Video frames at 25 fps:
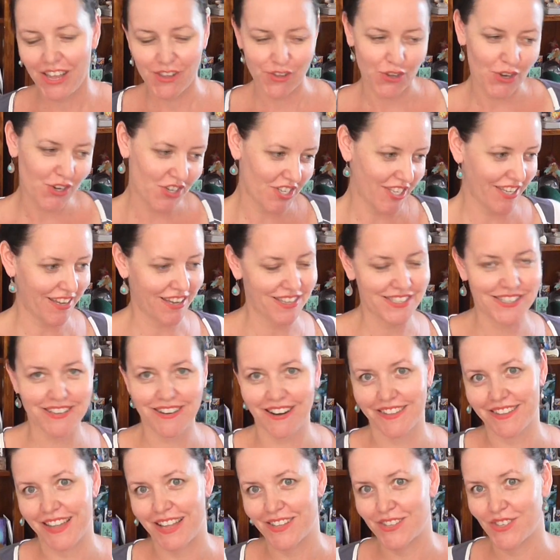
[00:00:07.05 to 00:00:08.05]
Usually I sit
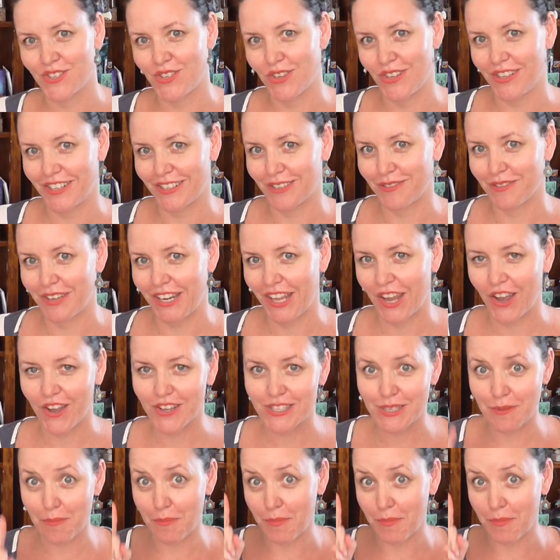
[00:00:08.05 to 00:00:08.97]
on that to do little videos